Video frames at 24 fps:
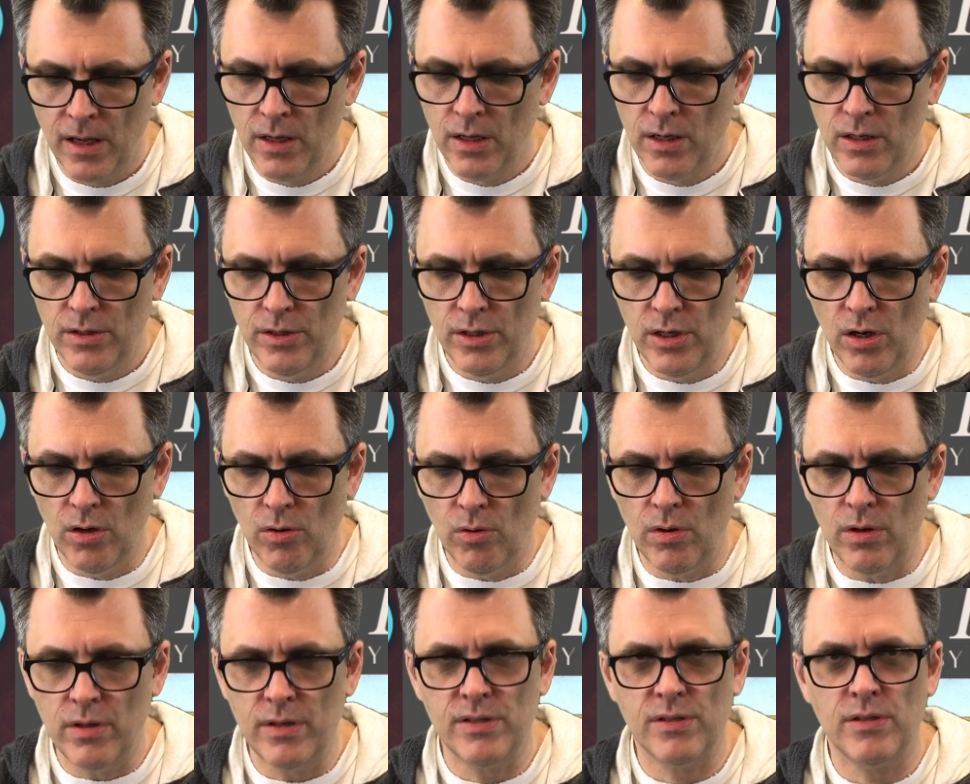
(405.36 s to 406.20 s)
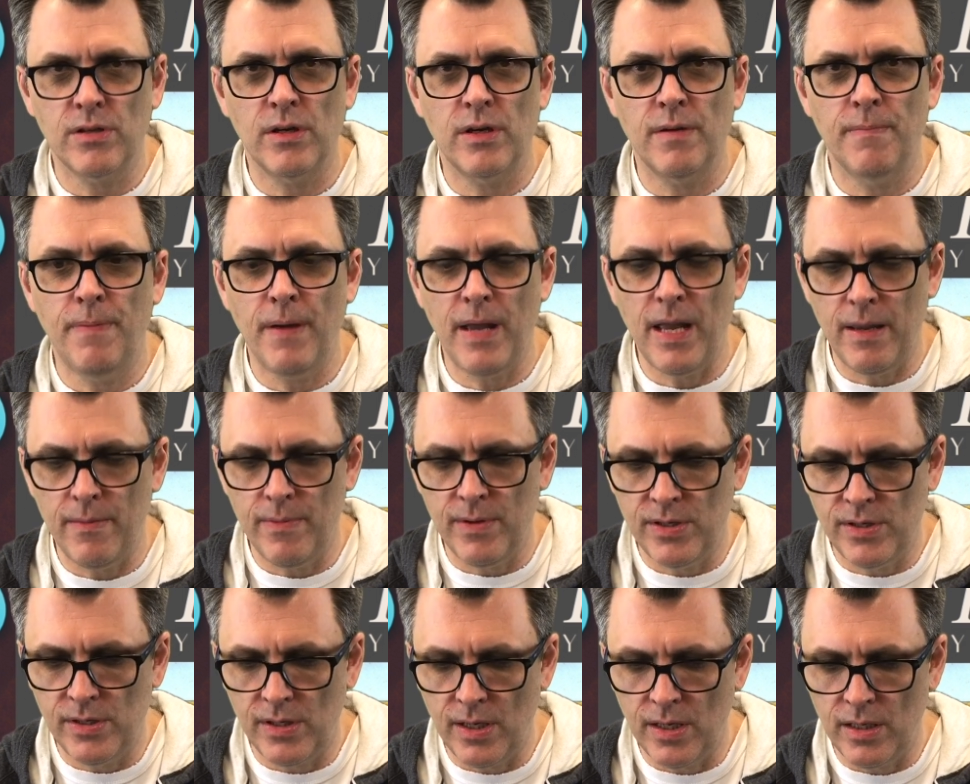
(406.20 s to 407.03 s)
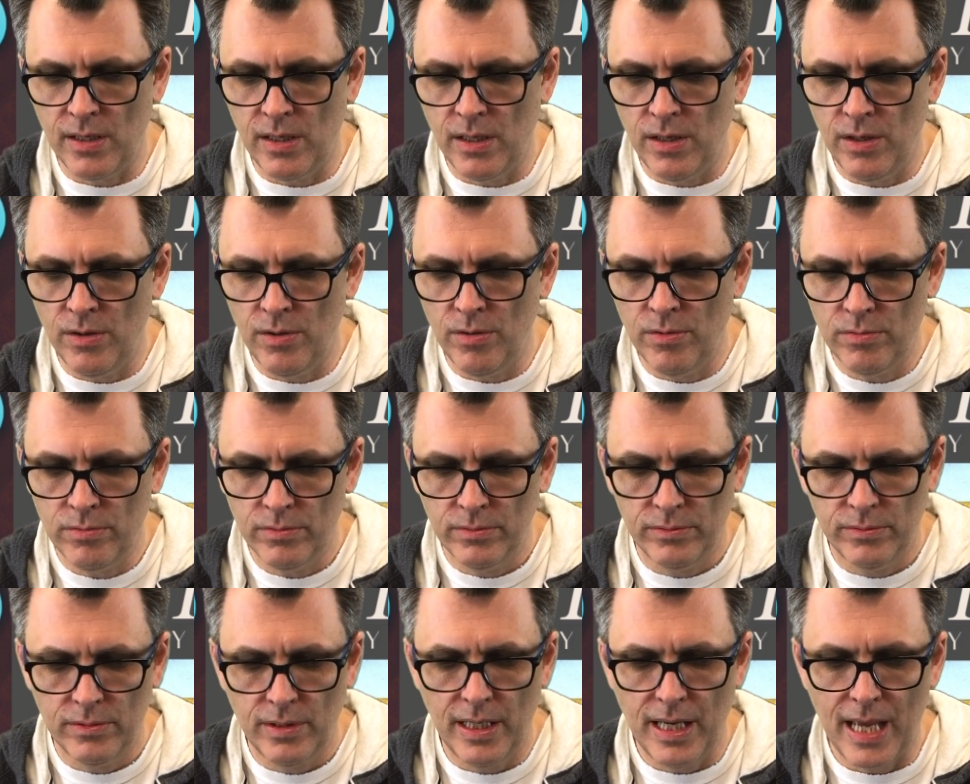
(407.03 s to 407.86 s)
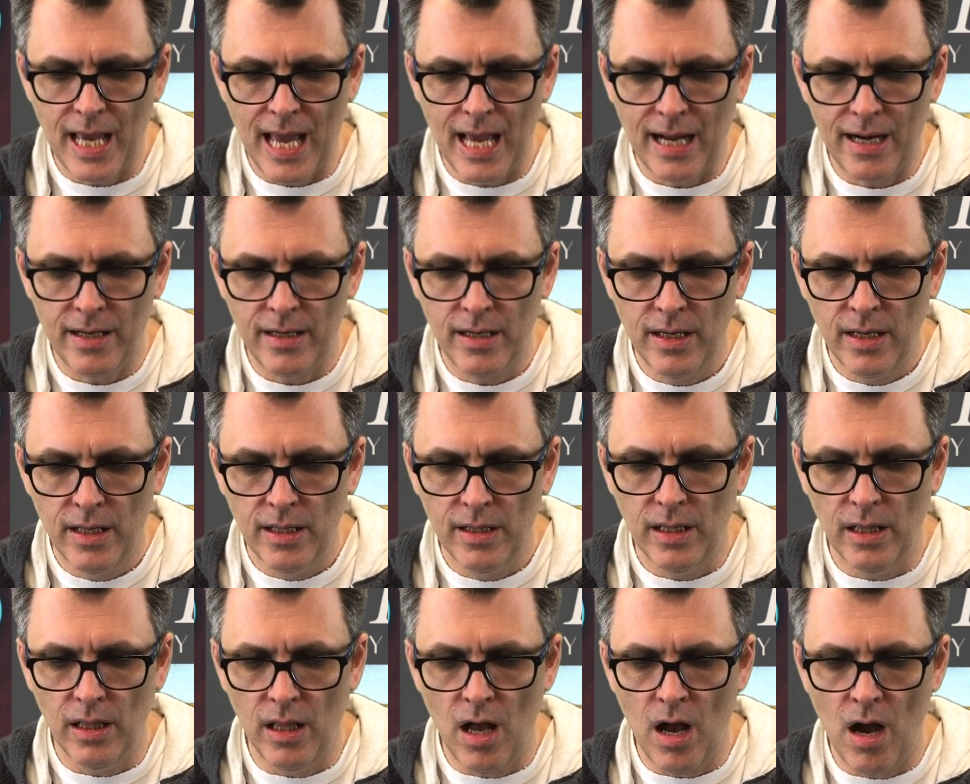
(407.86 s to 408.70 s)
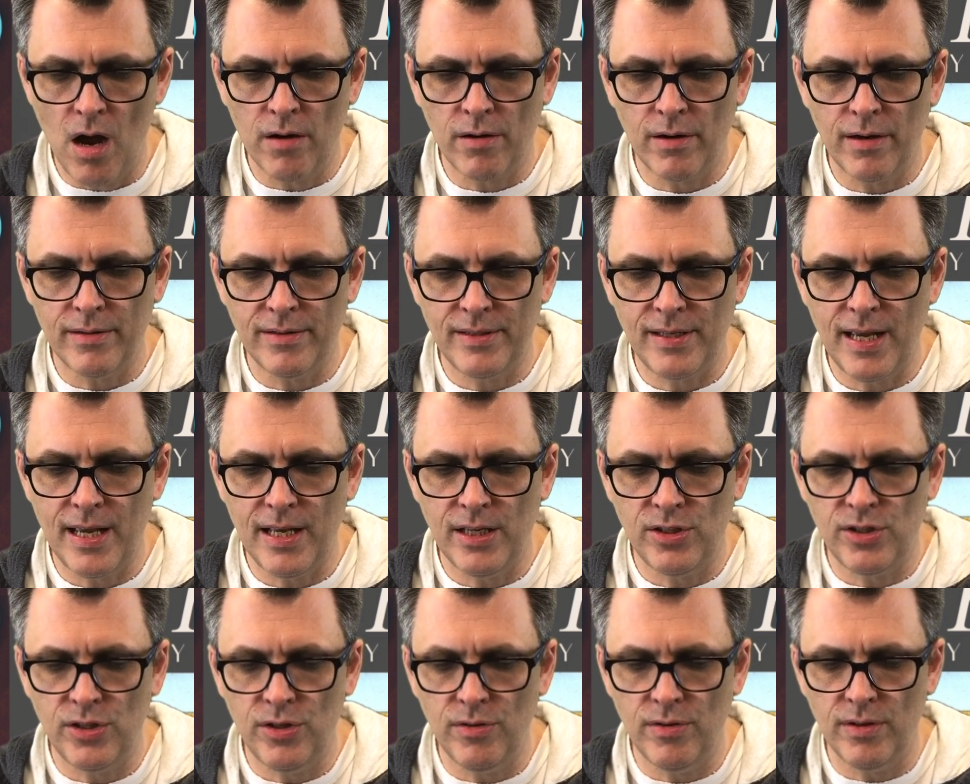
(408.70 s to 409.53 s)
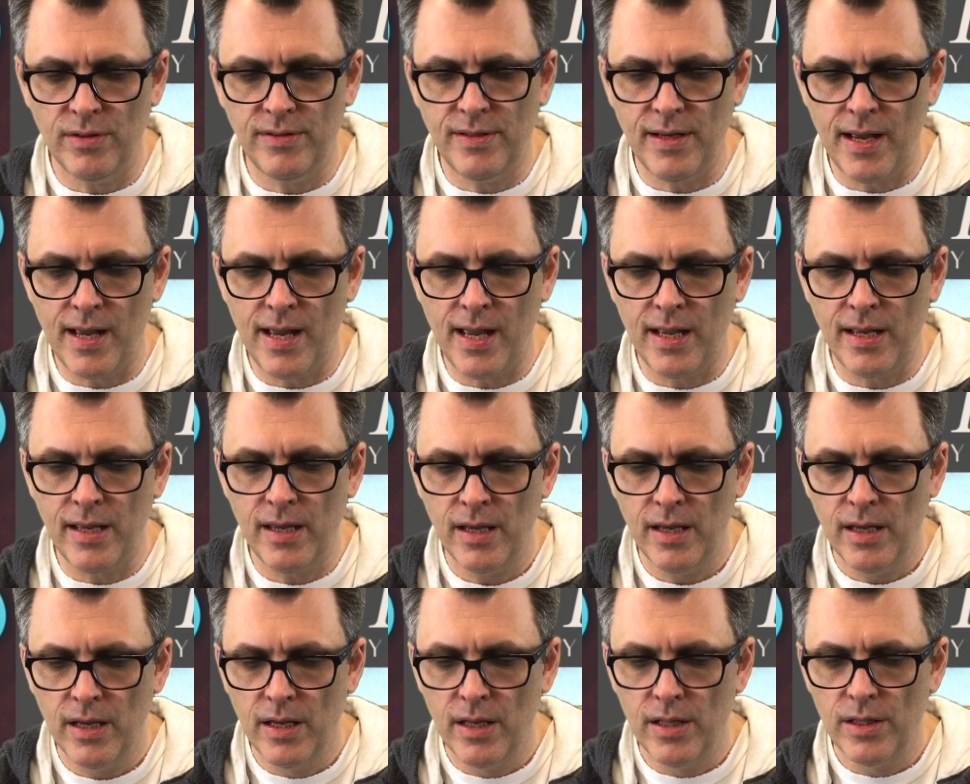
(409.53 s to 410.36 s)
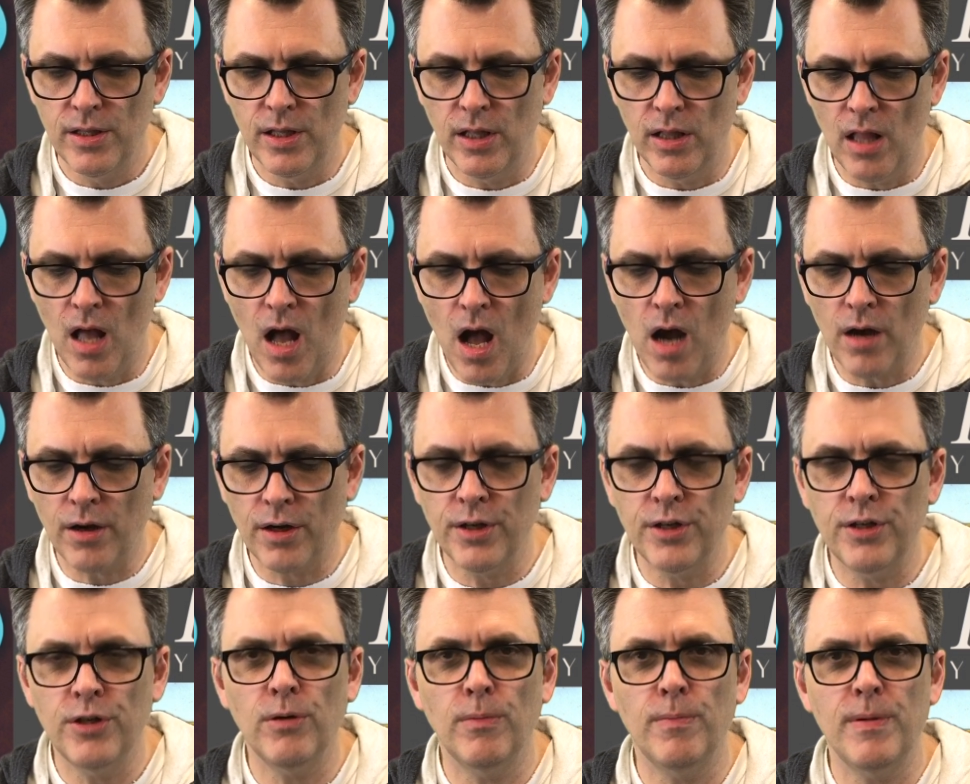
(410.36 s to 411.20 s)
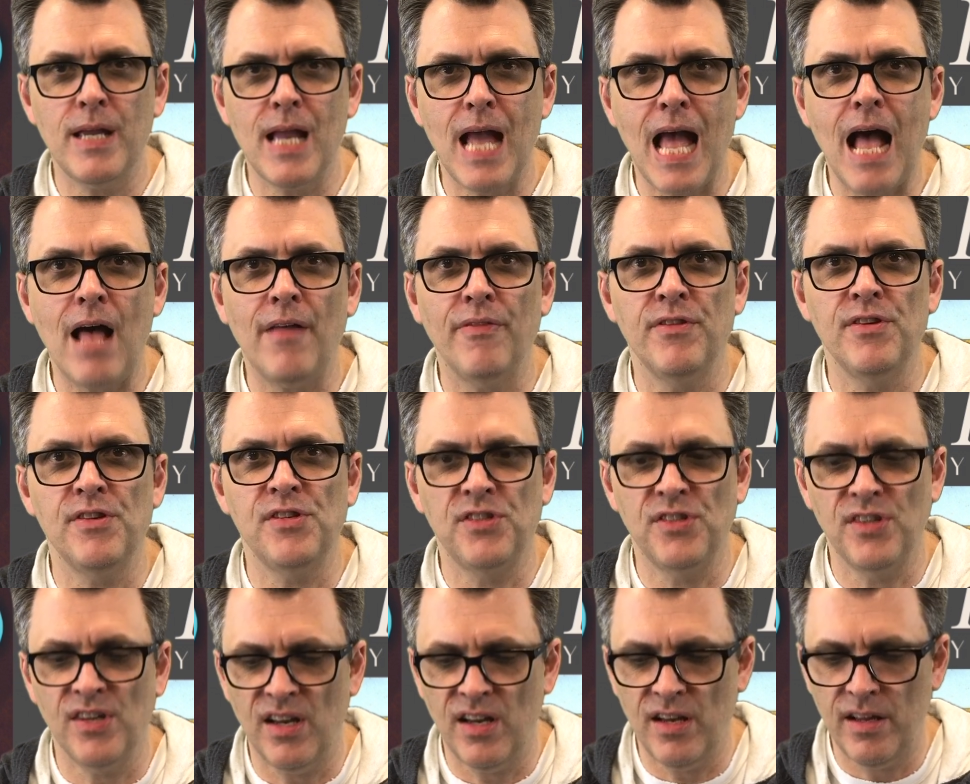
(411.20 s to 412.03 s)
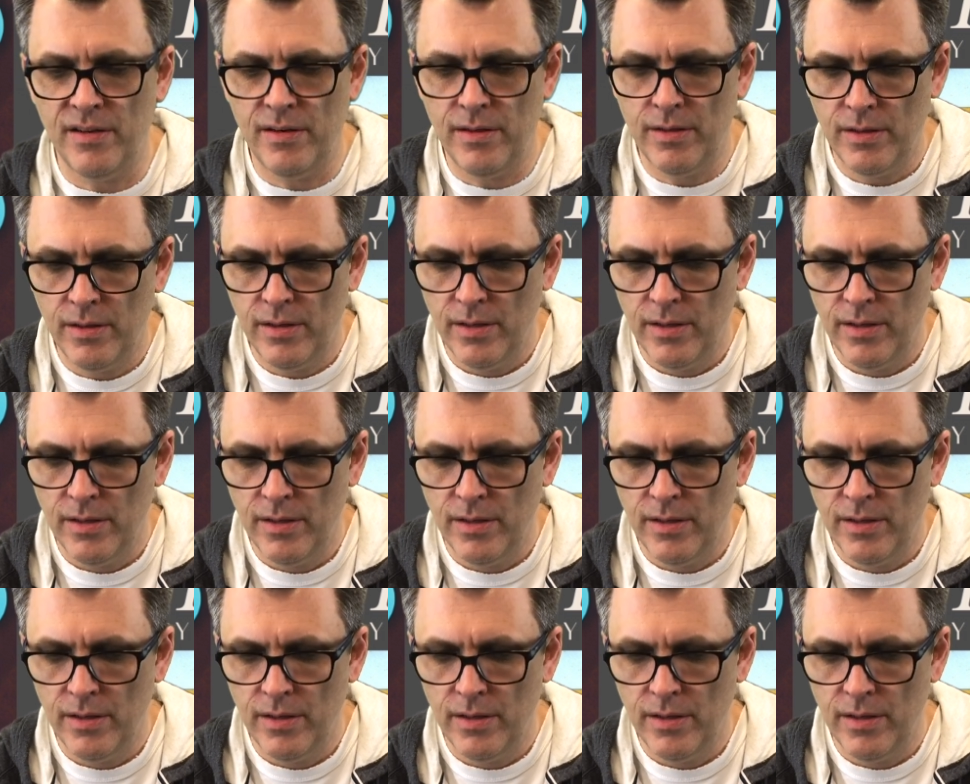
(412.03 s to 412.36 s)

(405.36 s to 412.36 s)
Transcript: No one is going to babysit you, he added. The longer it takes you to dig, the longer you'll be out in the sun.